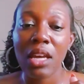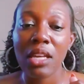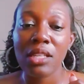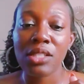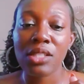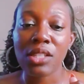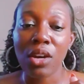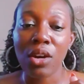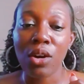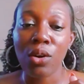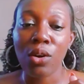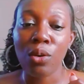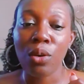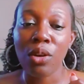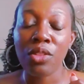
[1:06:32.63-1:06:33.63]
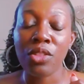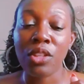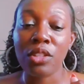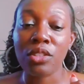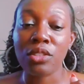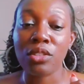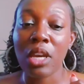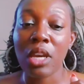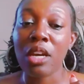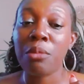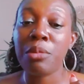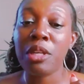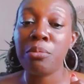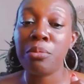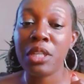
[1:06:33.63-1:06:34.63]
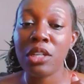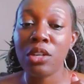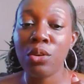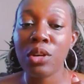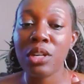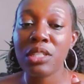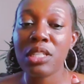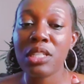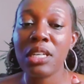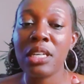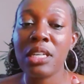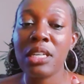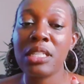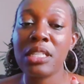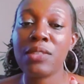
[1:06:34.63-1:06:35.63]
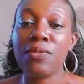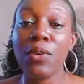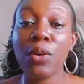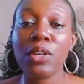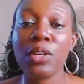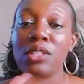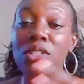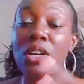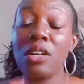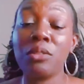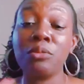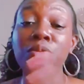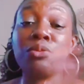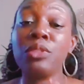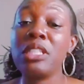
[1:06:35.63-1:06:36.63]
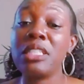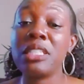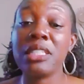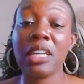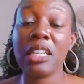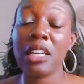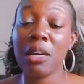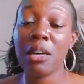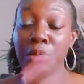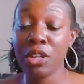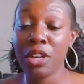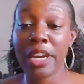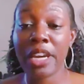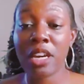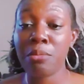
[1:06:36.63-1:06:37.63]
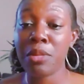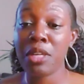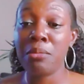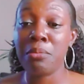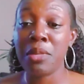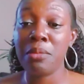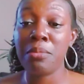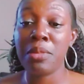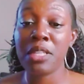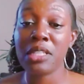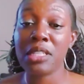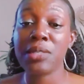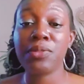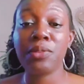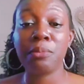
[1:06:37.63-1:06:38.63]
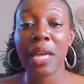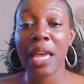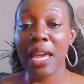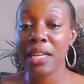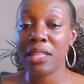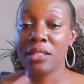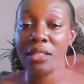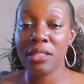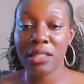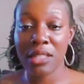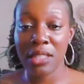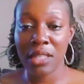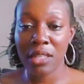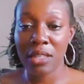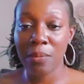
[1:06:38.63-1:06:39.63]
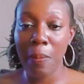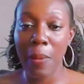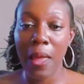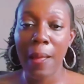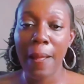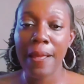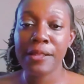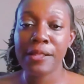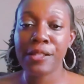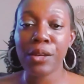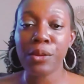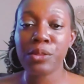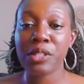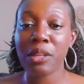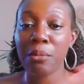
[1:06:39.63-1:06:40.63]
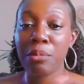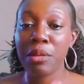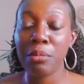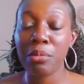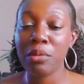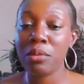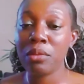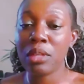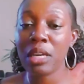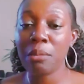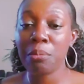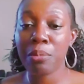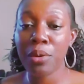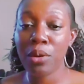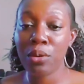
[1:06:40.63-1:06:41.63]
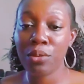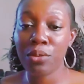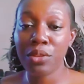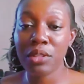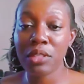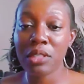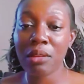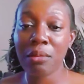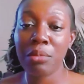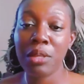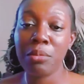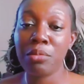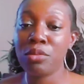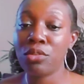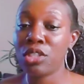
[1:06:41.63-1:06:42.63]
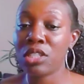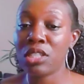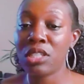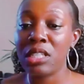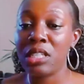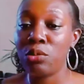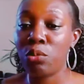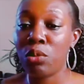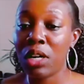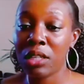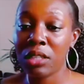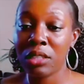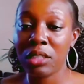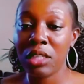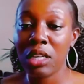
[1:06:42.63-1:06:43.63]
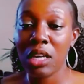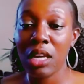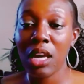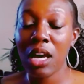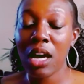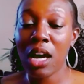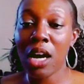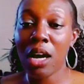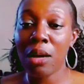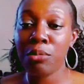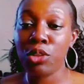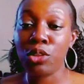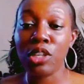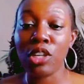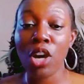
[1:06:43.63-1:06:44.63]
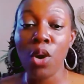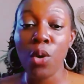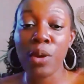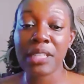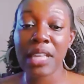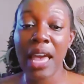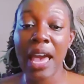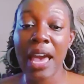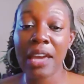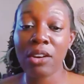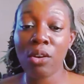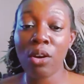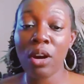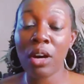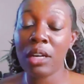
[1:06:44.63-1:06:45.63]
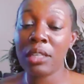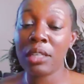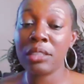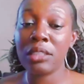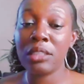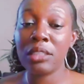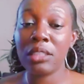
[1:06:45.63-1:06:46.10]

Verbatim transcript: So the Airbnb course is focused on really setting up your Airbnb business from A to Z. So some people get both, some people just need one. Um, you can always add on